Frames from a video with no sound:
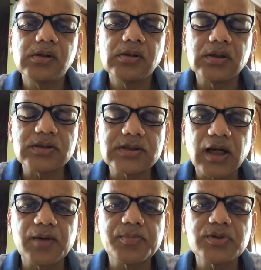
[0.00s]
the
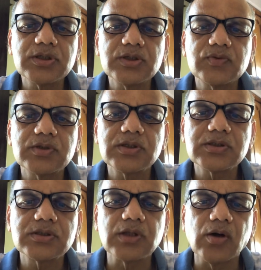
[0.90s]
second process, which
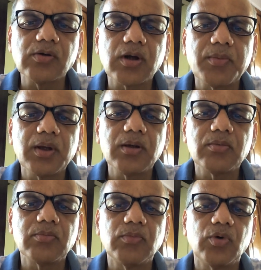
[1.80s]
is now coming
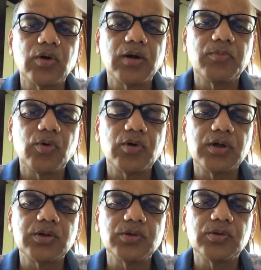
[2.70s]
more and more
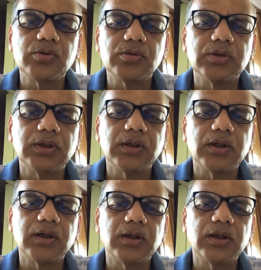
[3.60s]
into the